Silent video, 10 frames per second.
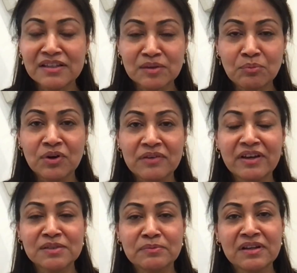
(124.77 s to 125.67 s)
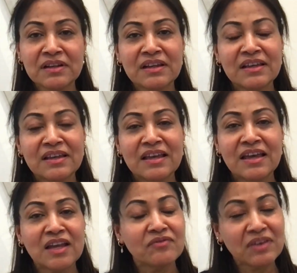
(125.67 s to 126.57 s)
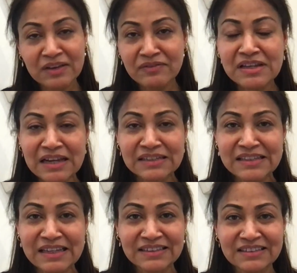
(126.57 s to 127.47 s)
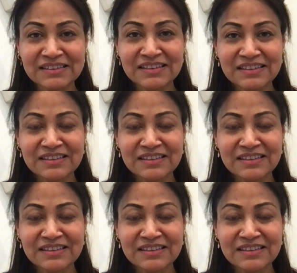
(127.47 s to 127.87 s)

supportive husband, and we live in Dallas, Texas.